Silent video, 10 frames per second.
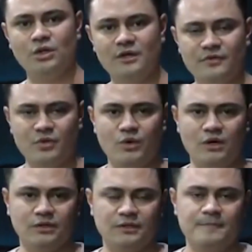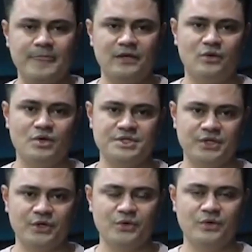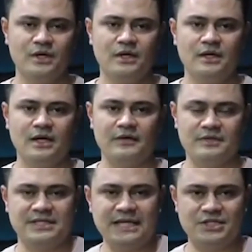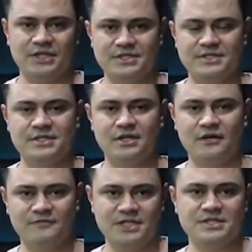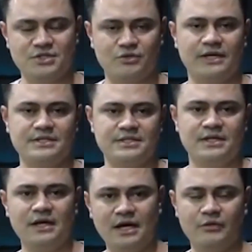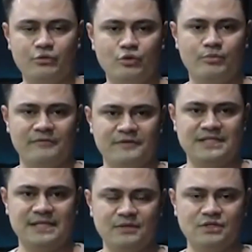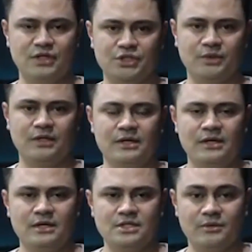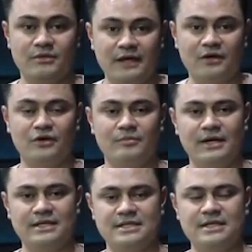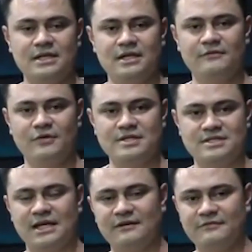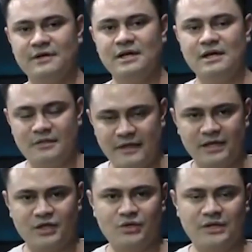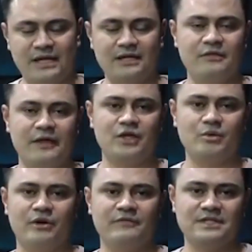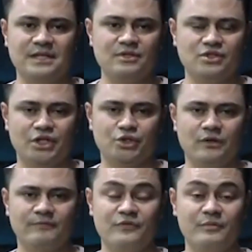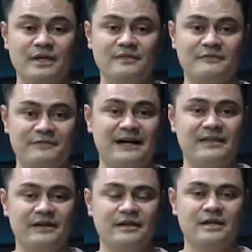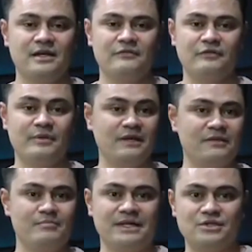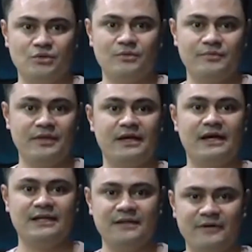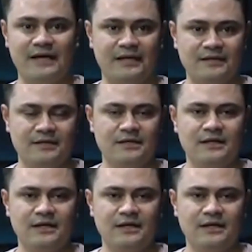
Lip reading: all over the world, and also the teachings of Jesus Christ through Prophet TB Joshua. So we thank God Almighty for his life. Thank you, Daddy. Thank you, Prophet TB Joshua, for being the father, for being the mentor that I had never had.